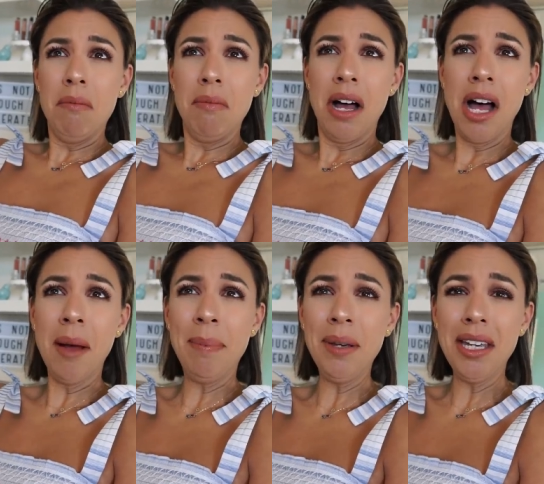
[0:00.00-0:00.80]

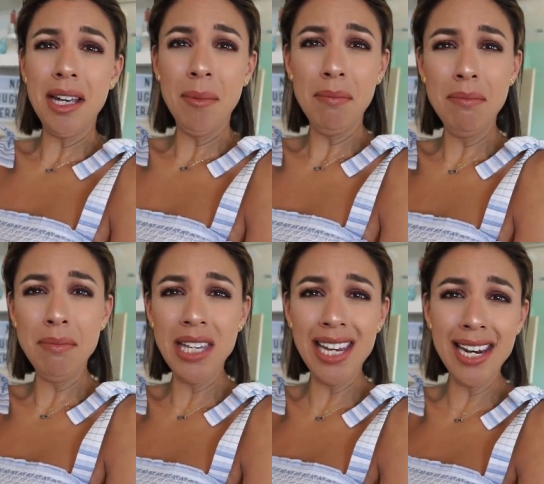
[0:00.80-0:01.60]
Mommy,
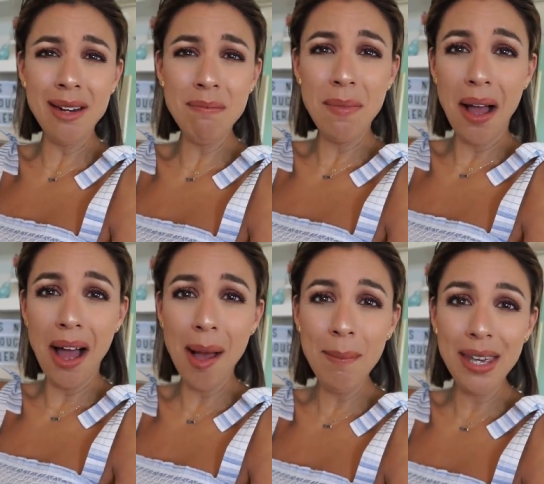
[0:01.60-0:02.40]
mean
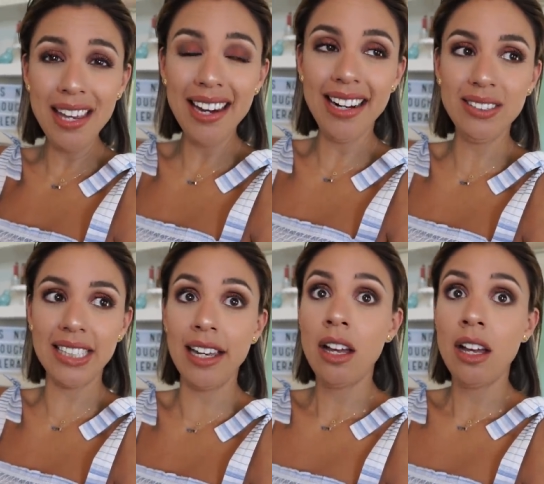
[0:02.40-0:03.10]
mommy. And I was like,